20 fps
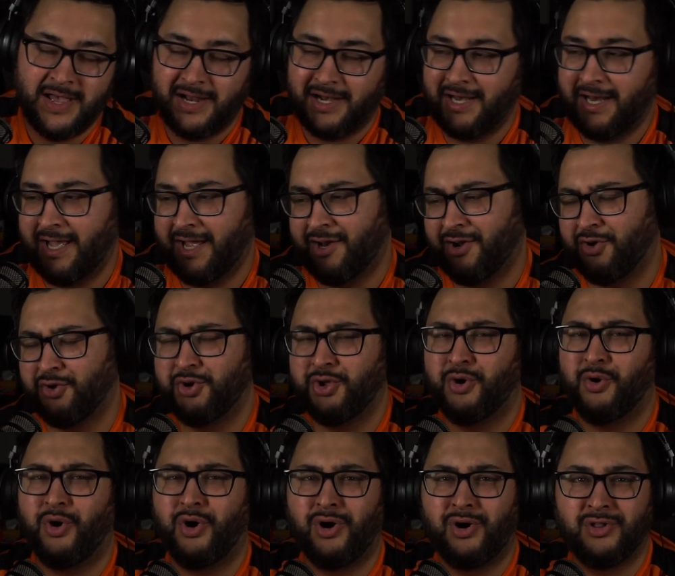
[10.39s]
letting y'all know
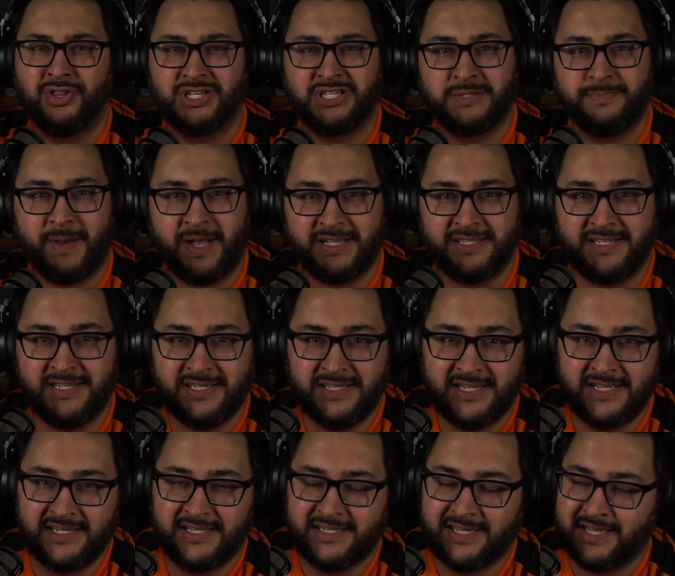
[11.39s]
all the spicy
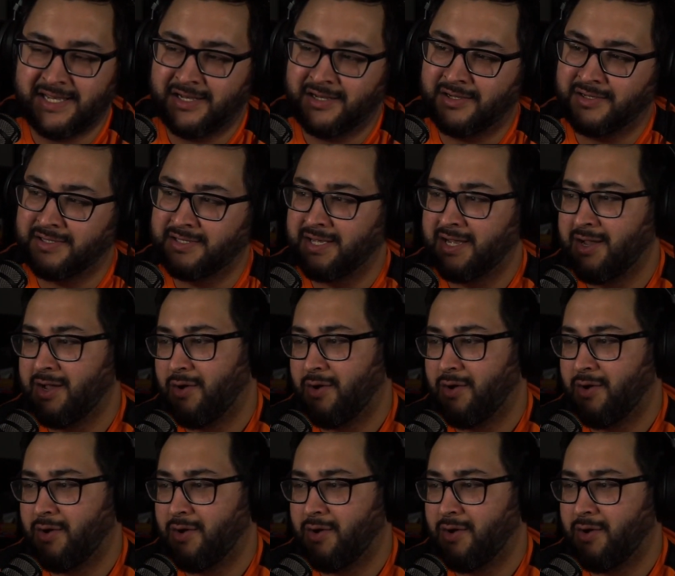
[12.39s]
details,